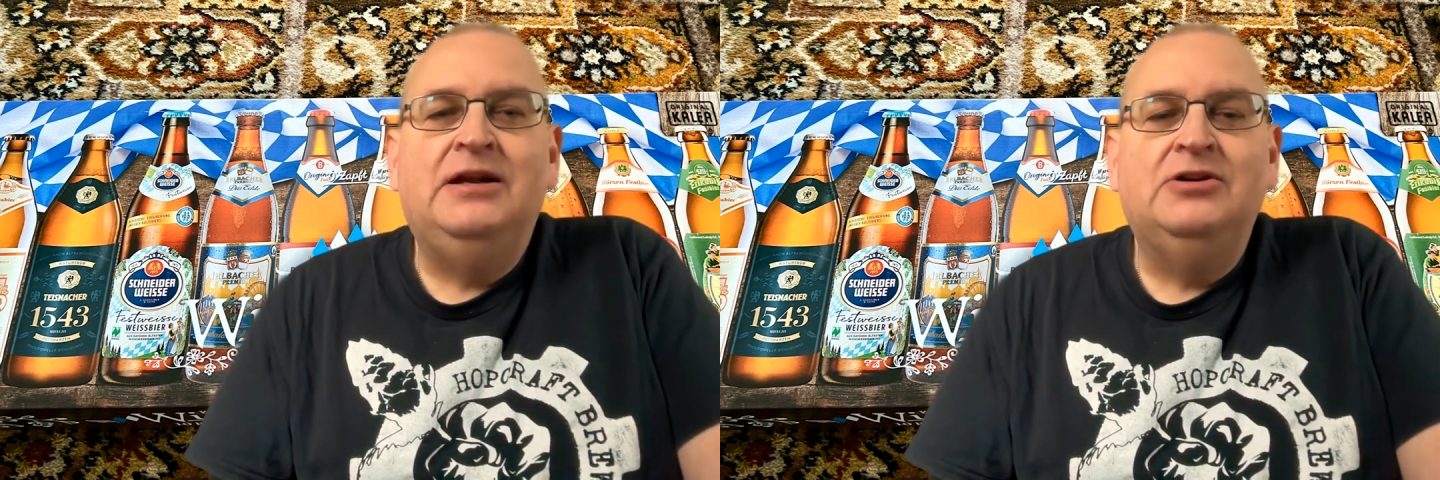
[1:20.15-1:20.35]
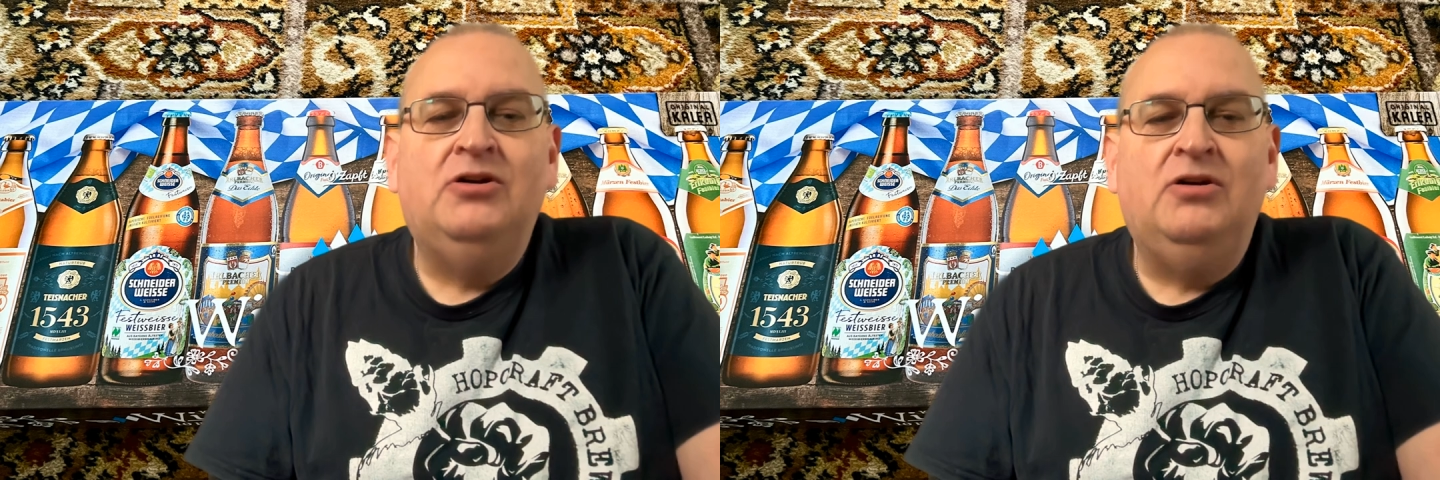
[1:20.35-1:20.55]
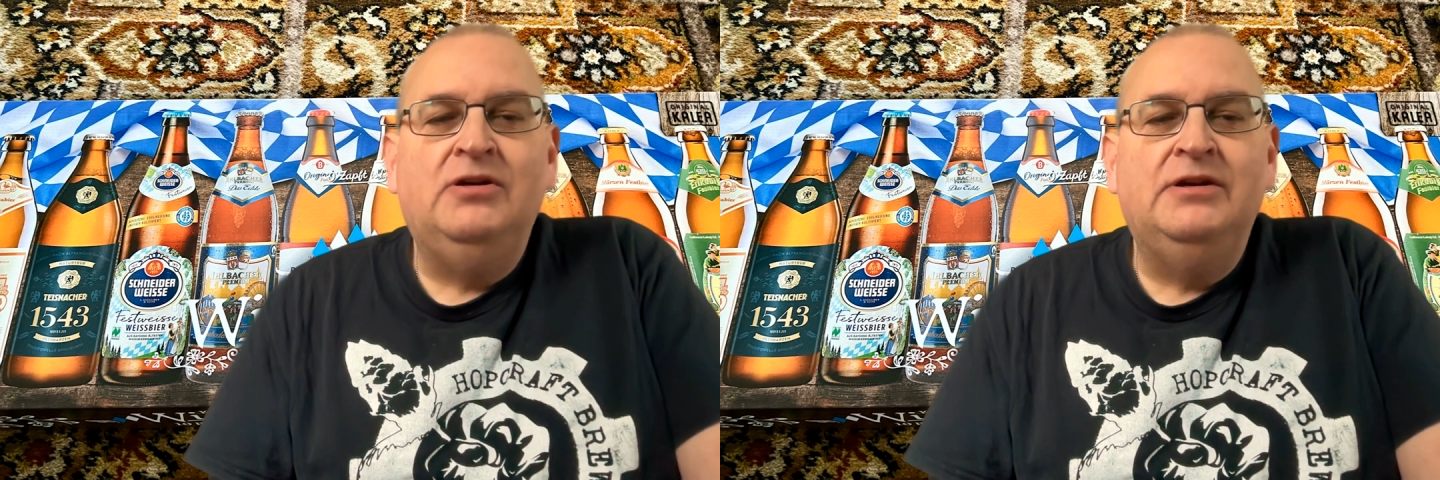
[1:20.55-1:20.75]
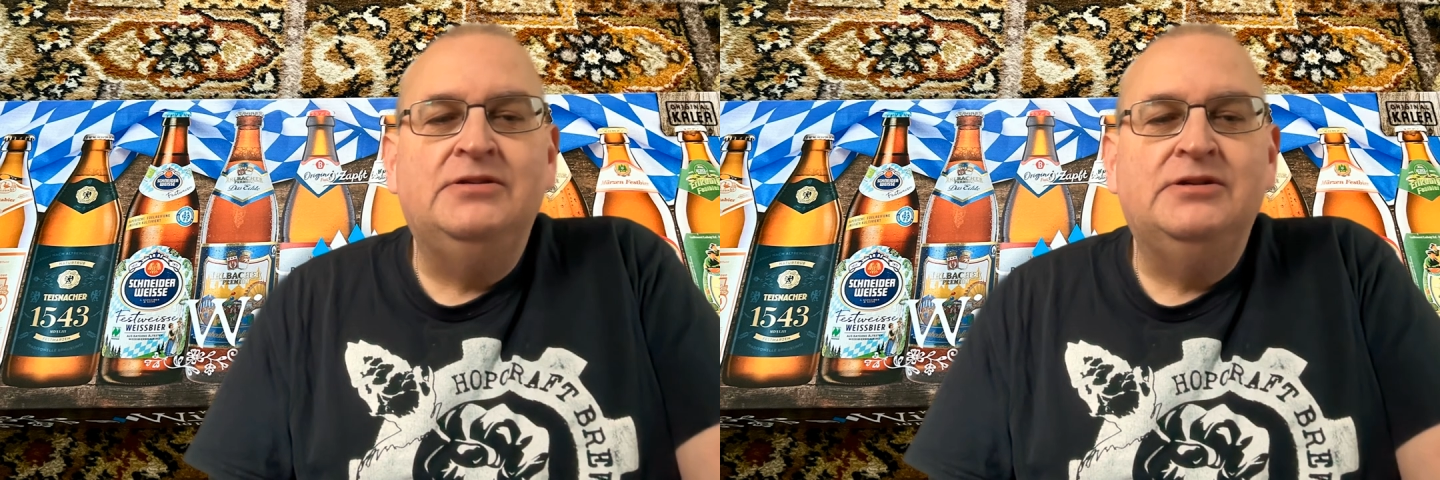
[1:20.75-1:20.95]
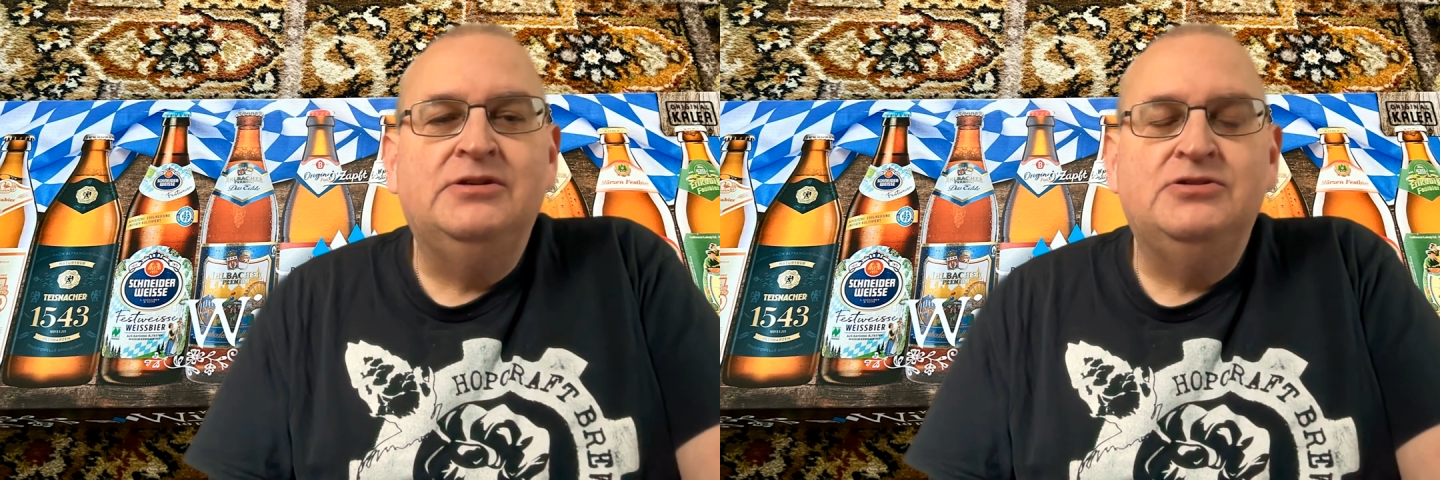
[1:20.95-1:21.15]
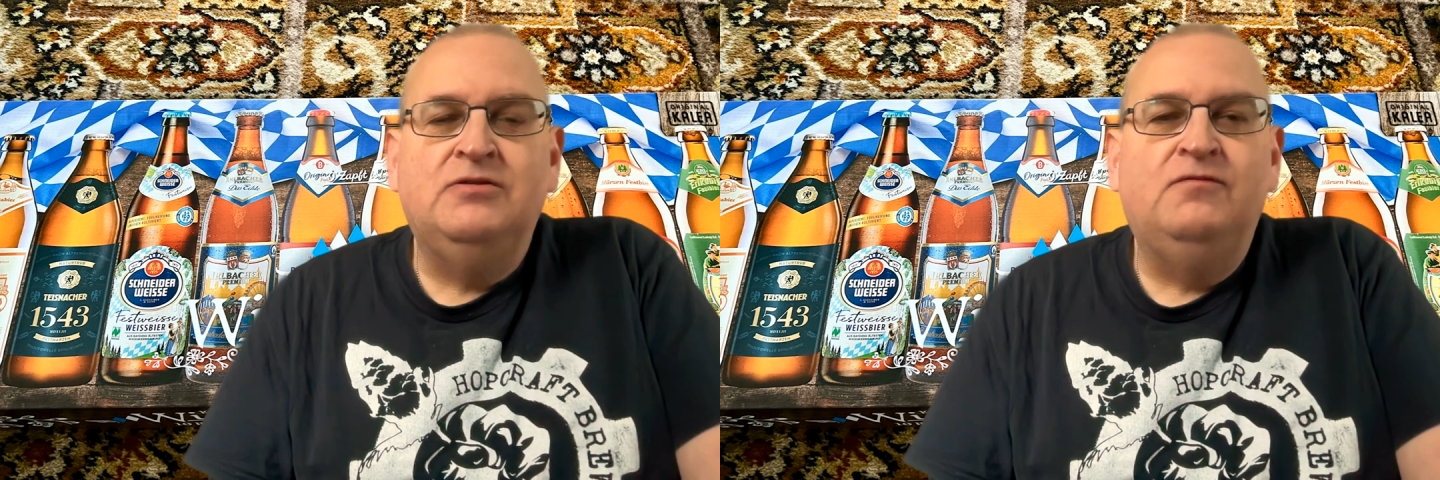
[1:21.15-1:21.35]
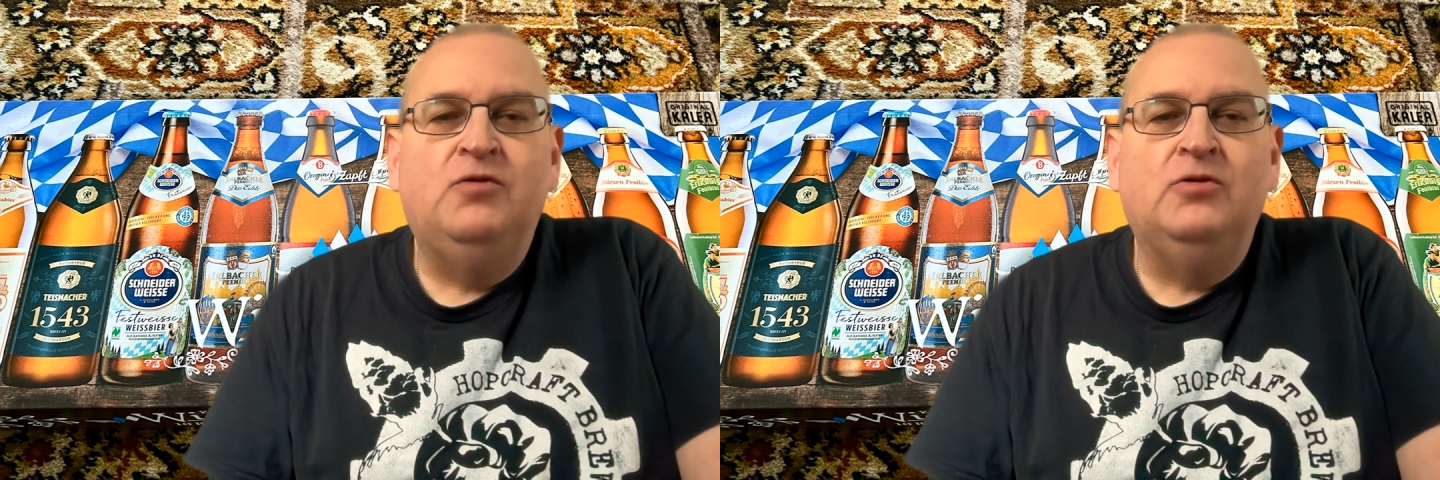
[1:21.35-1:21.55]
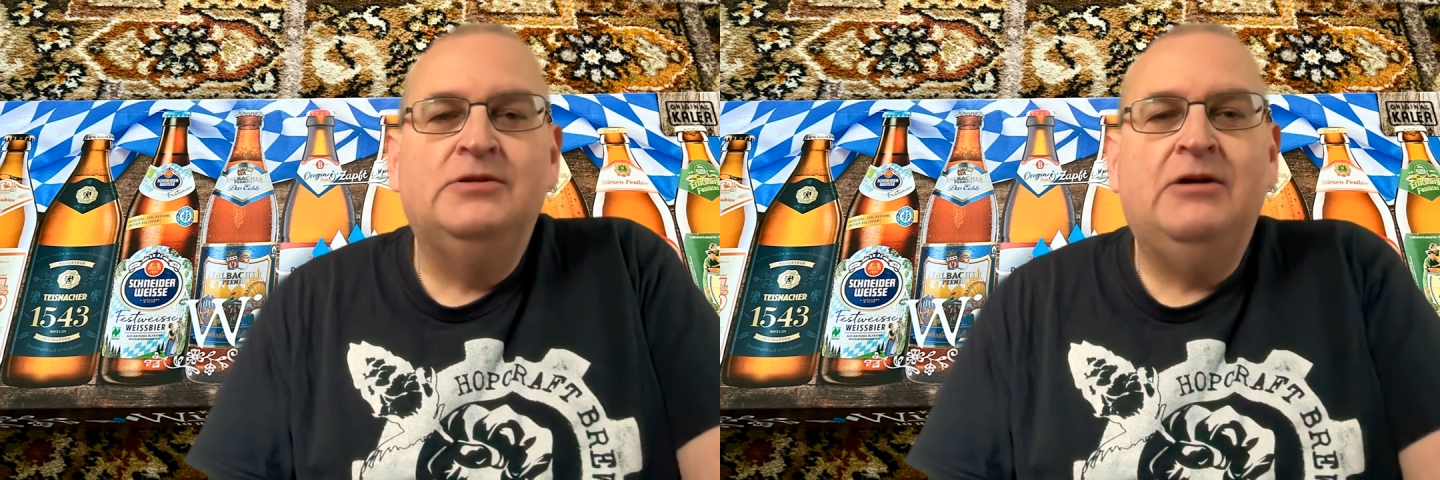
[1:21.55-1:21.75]
alcohol later because you'll
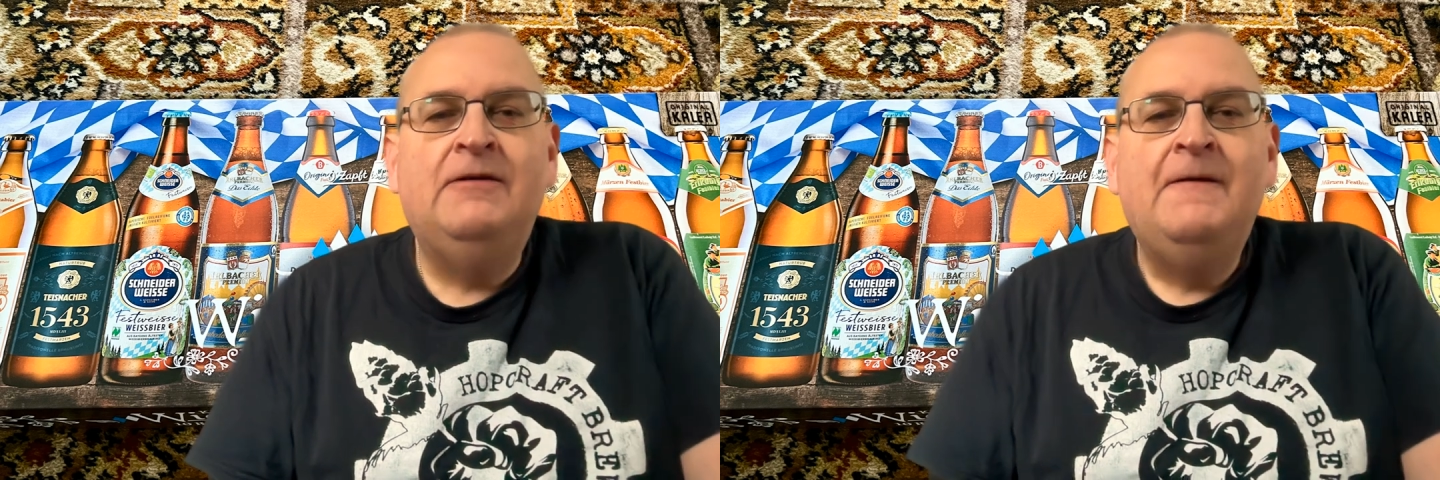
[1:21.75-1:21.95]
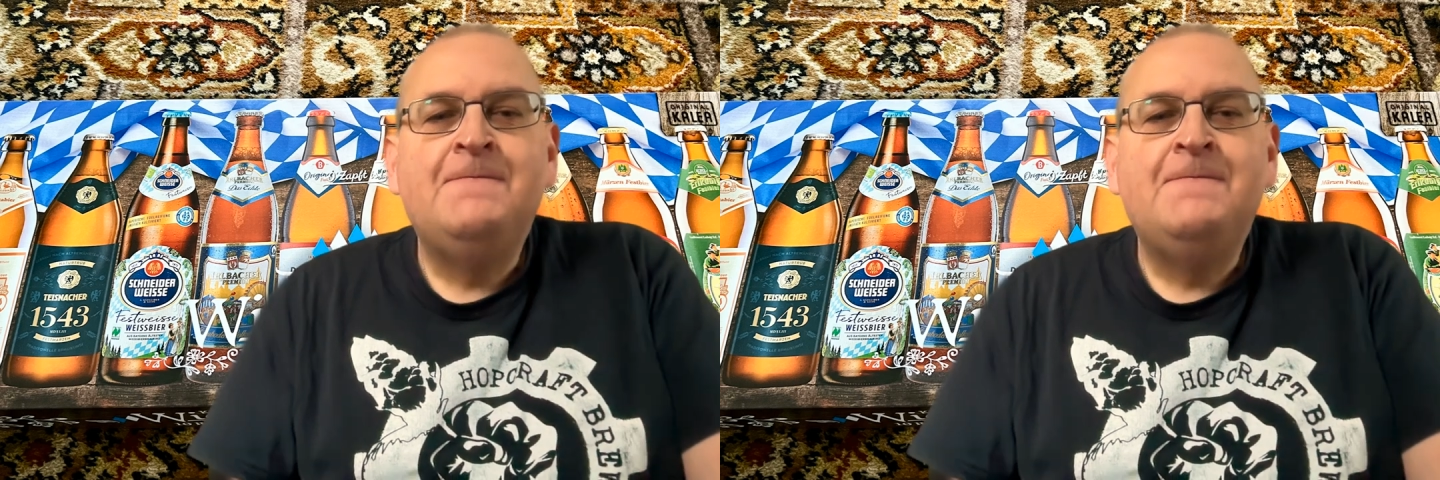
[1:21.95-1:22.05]
fall down.